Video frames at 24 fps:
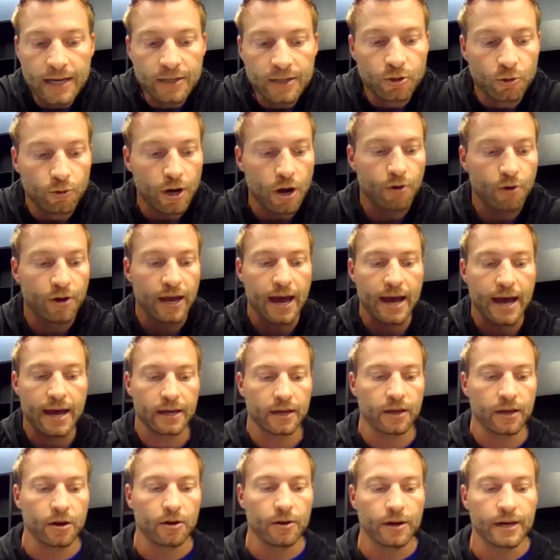He's doing okay.
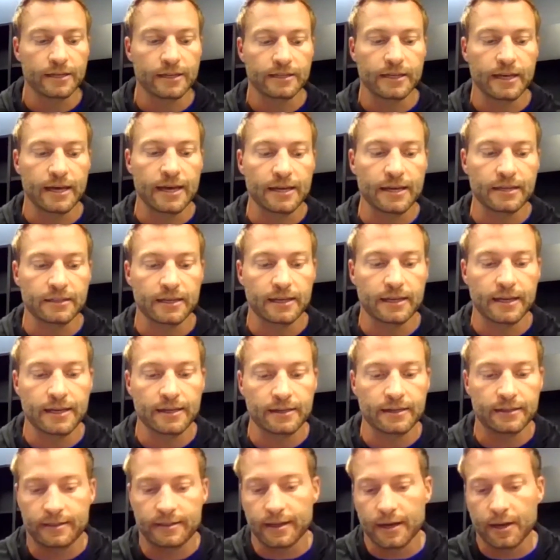You know, his he's
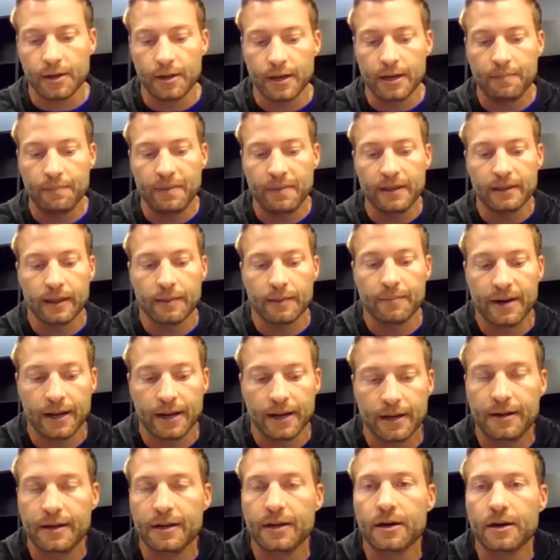he's he'd be
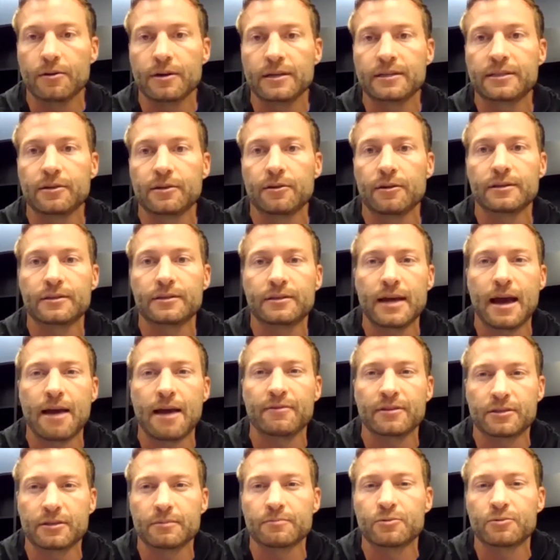limited. You know, he still is
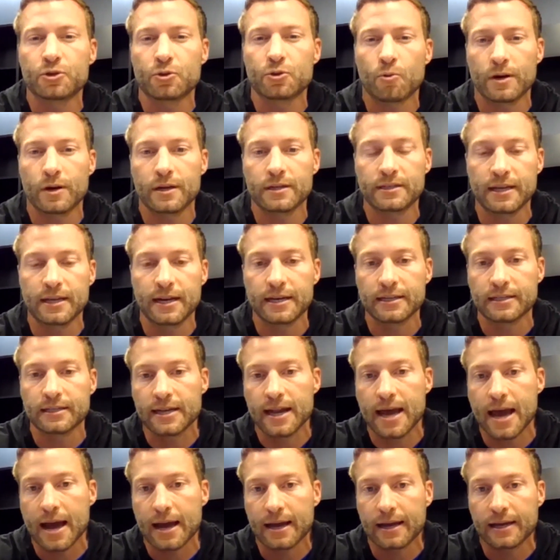having some soreness in his
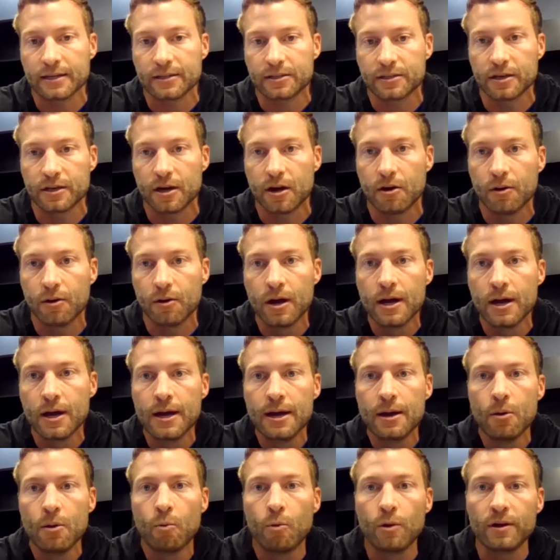neck, and so
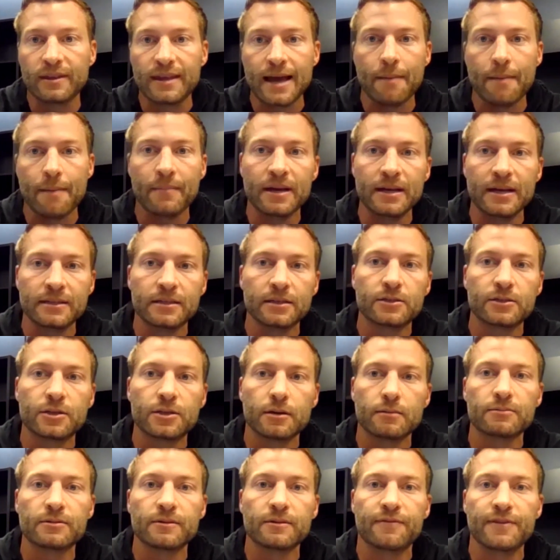what that means in
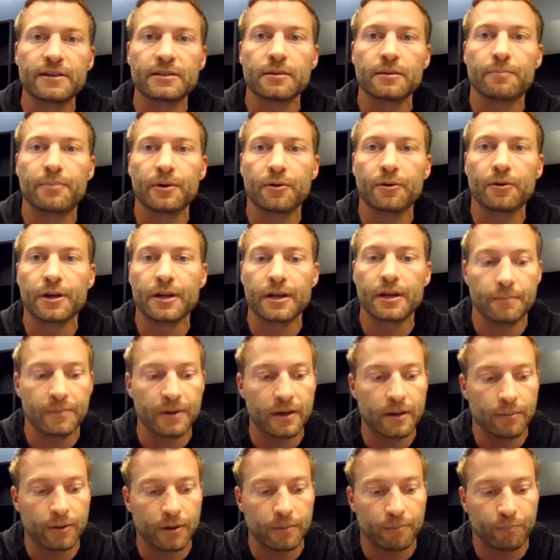terms of his ability to
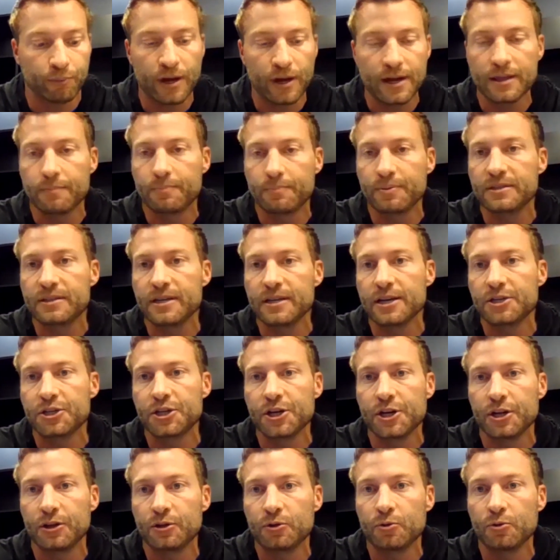be able to play the
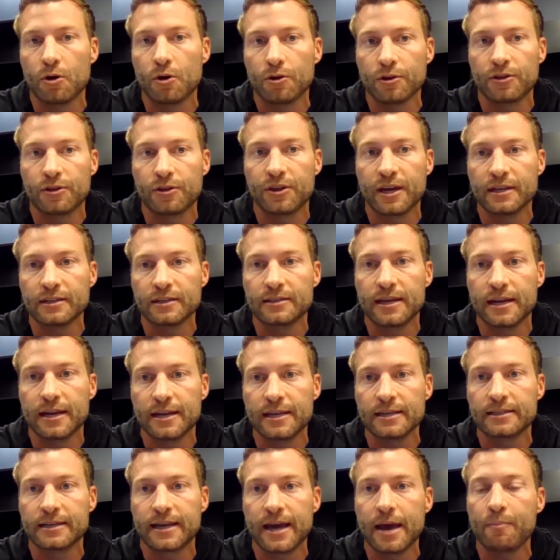position and do all the things that
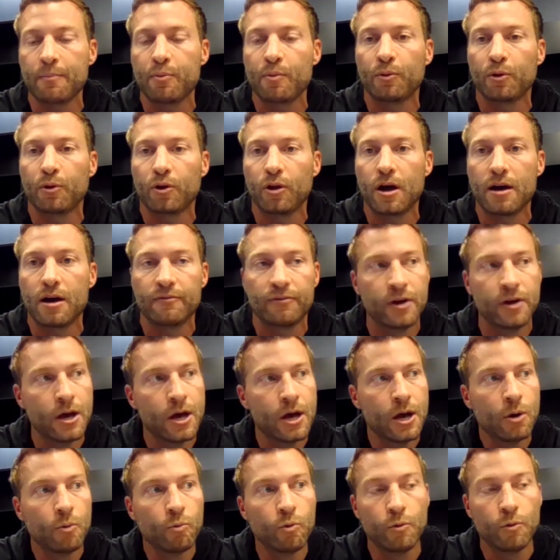he's capable of
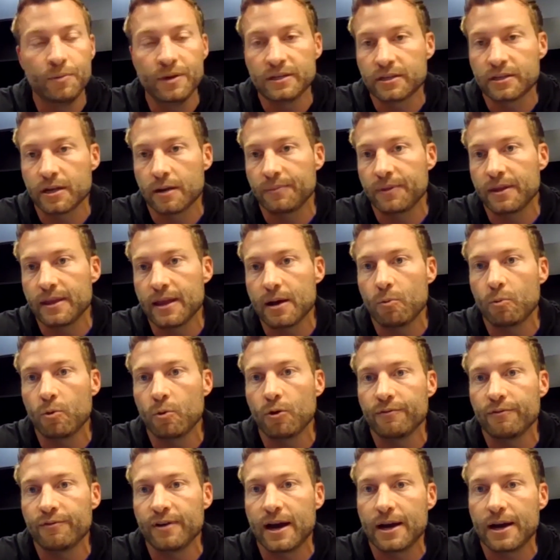will be something that
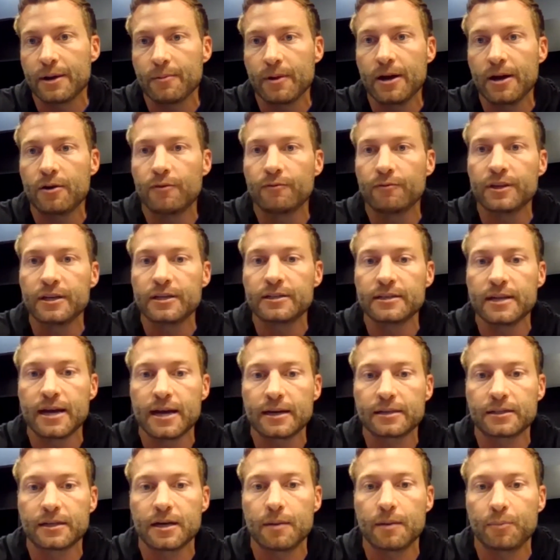we'll evaluate over these
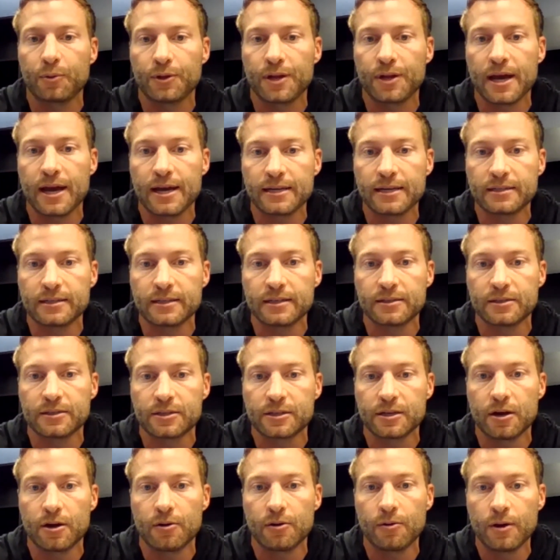next couple days. And
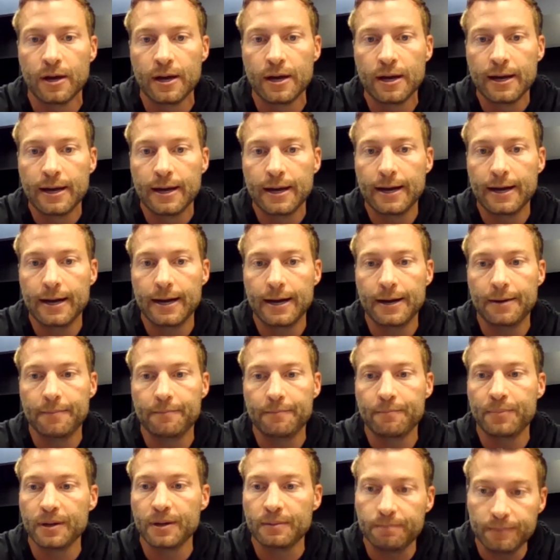so,
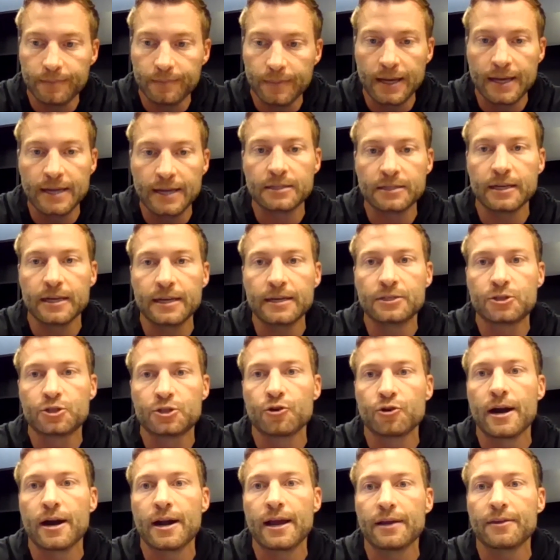um, but he's he's
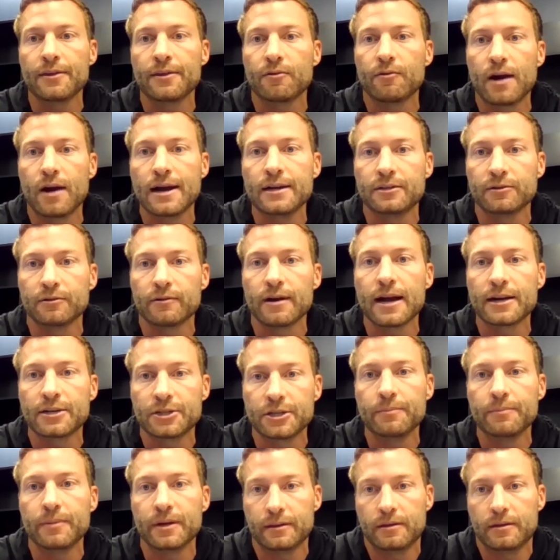trending in the right
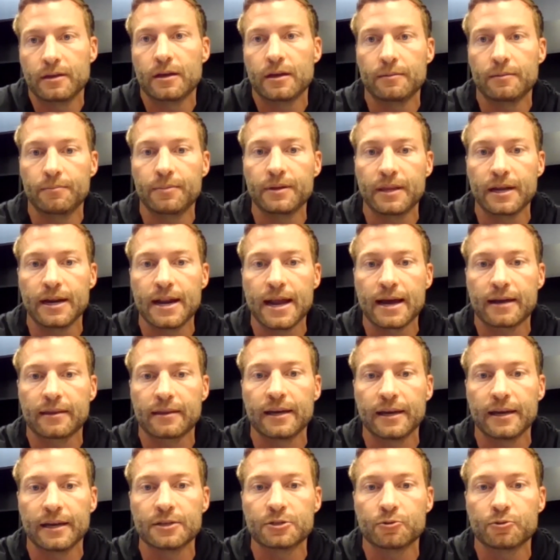direction. But the but the neck
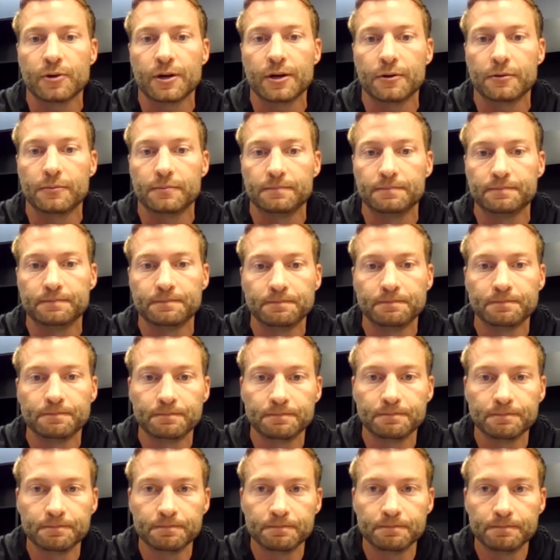thing is real.
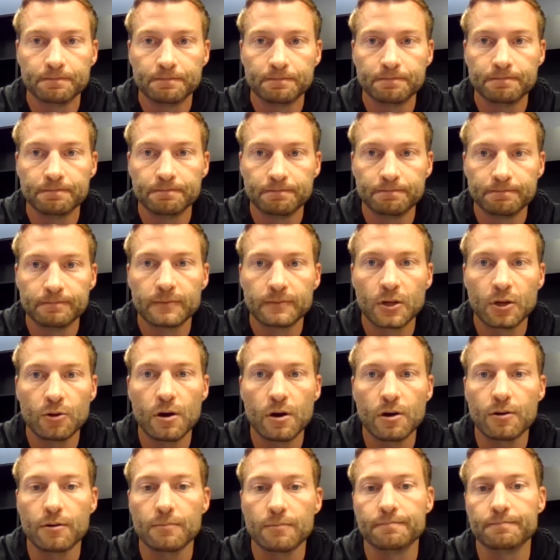Thank you.
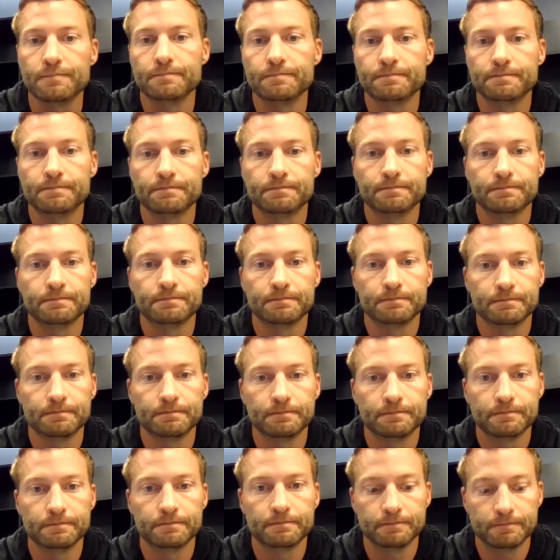You're welcome,
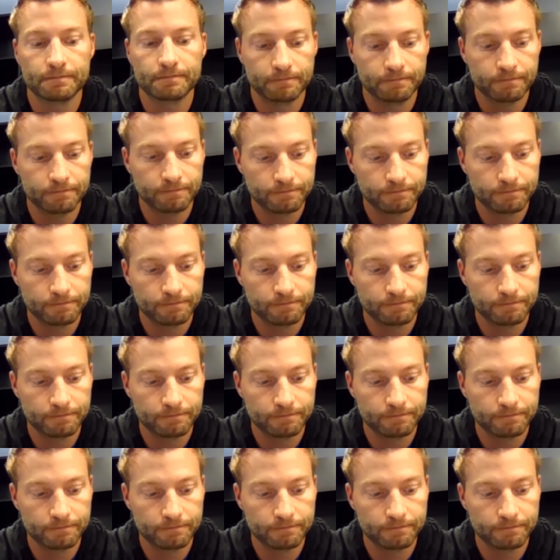Gary.